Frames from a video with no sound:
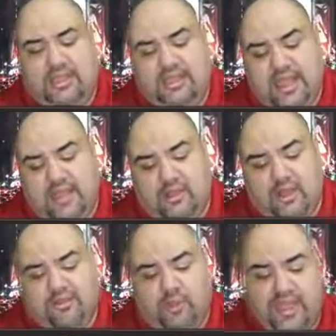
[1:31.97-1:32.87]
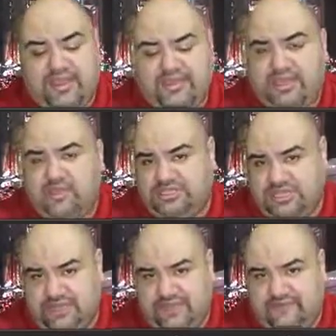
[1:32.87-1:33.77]
Now, the way I think all
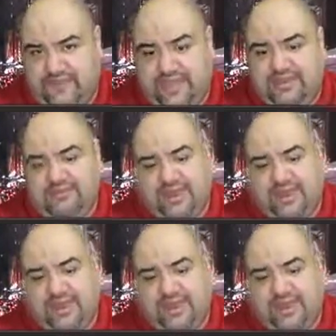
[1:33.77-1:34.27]
shit hits the fan is